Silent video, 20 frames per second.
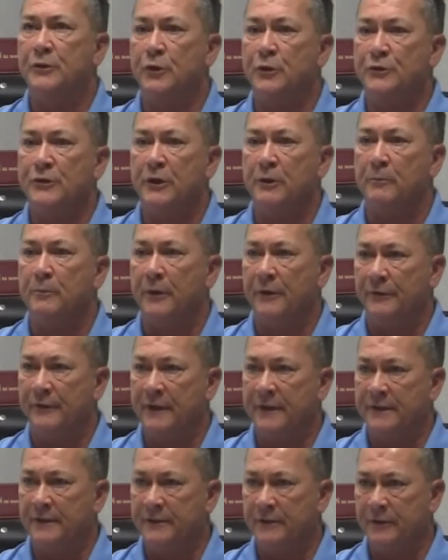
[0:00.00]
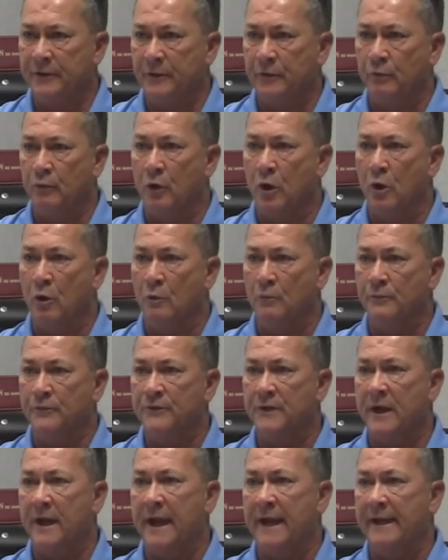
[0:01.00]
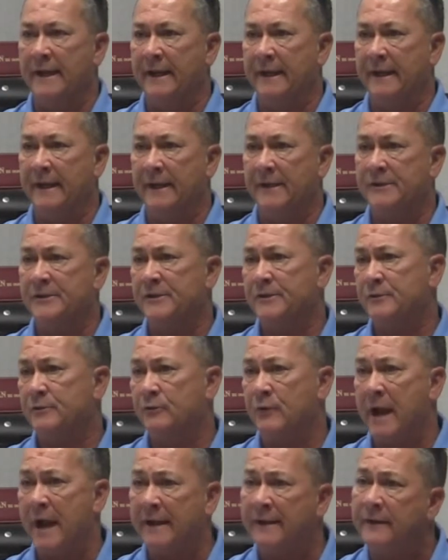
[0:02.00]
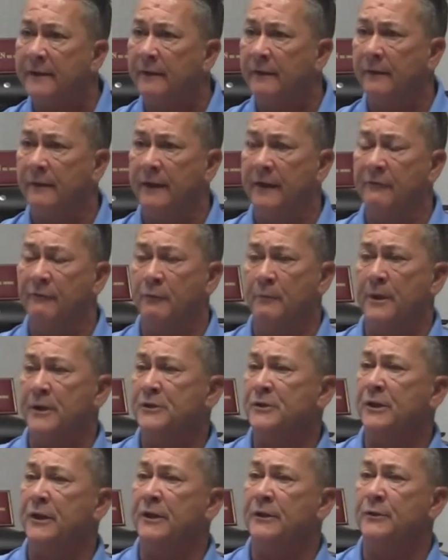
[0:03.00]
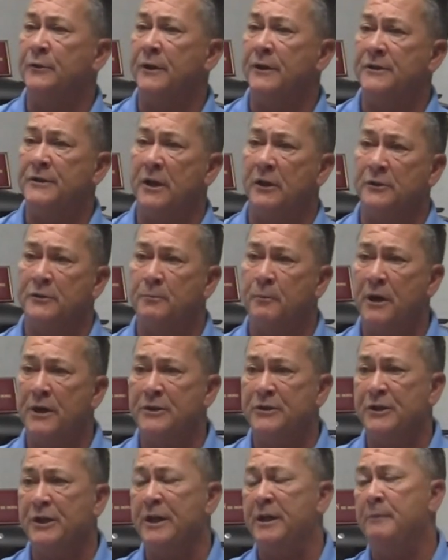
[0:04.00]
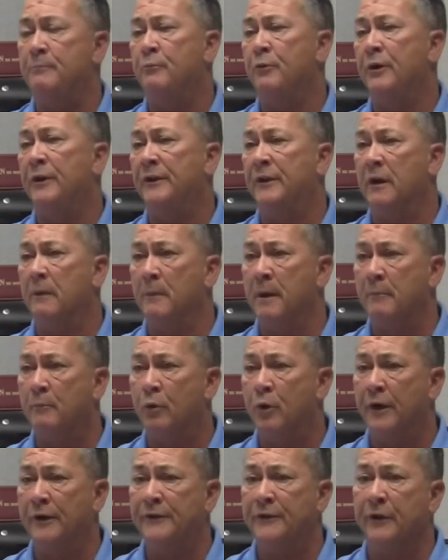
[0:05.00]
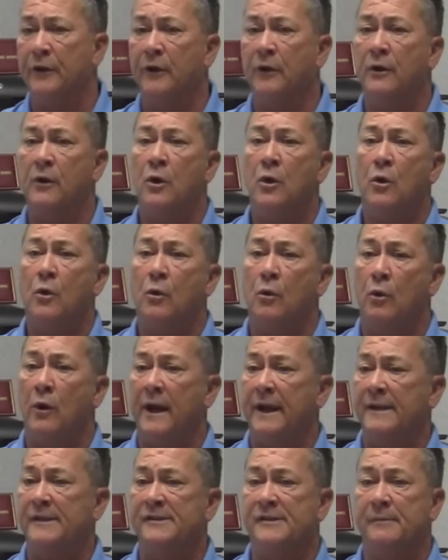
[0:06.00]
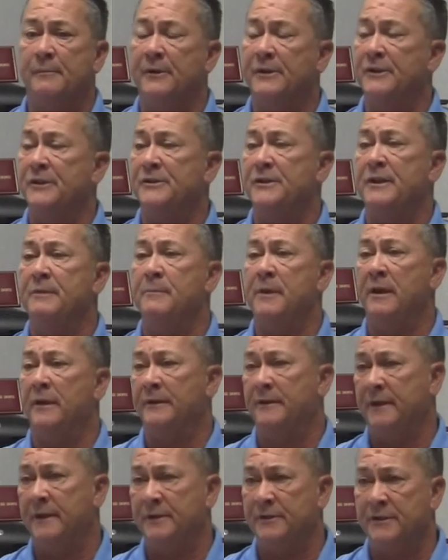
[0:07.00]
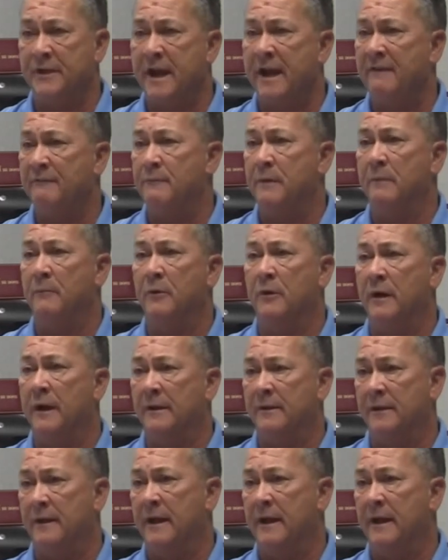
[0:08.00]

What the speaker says: the tools that are built into Roams, I can extract the information into an Excel spreadsheet, print it on my printer, or I can simply just email it to each staff member